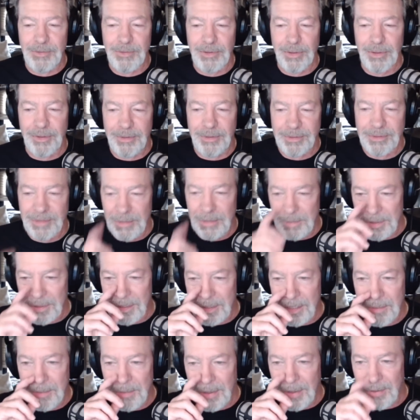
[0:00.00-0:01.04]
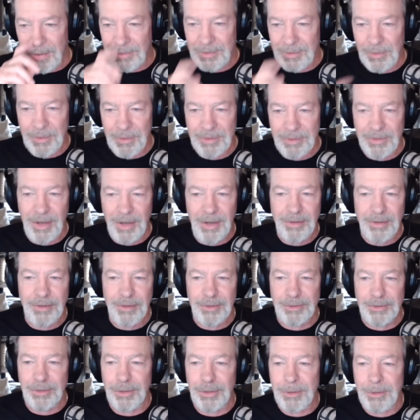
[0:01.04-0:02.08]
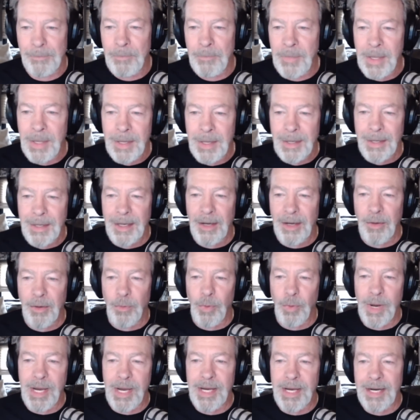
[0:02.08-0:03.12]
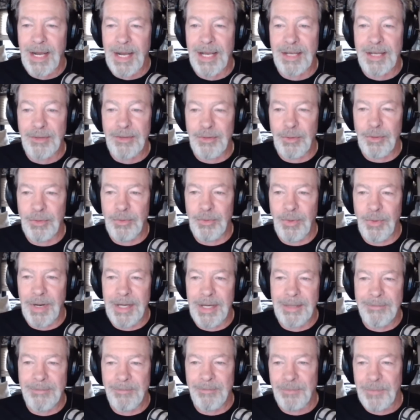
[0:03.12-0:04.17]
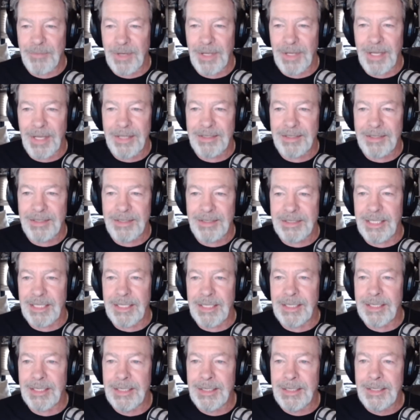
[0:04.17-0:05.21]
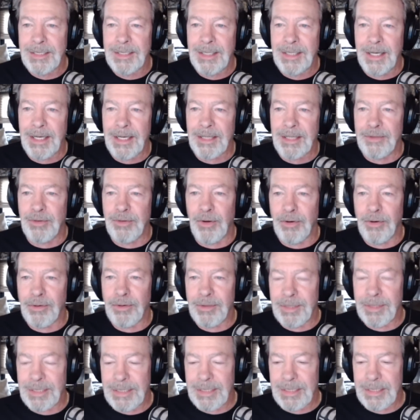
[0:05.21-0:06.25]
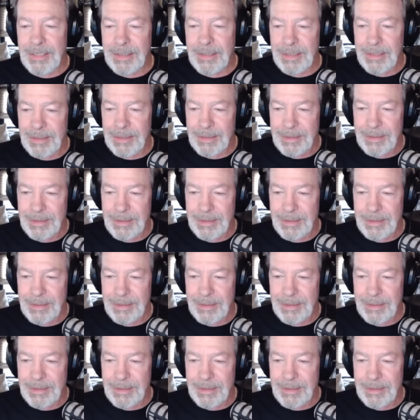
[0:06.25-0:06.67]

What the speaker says: So send me an email because I want to talk to you, sir. Wade, how you doing, Wade? Glad to see you. Darlene.